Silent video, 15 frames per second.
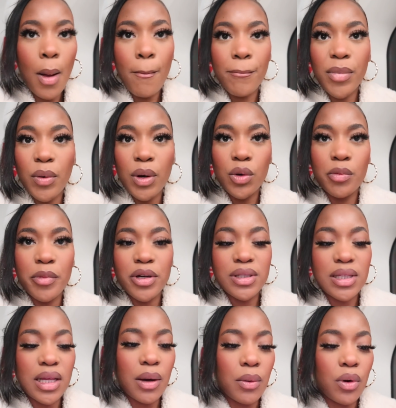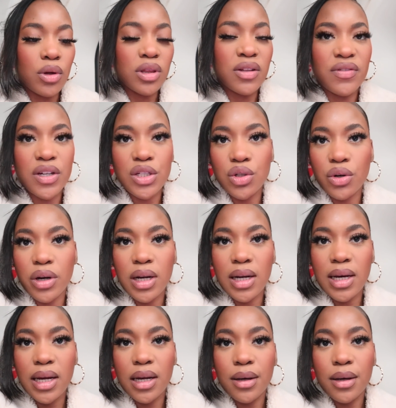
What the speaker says: But we're almost there. We're on the Victoria line.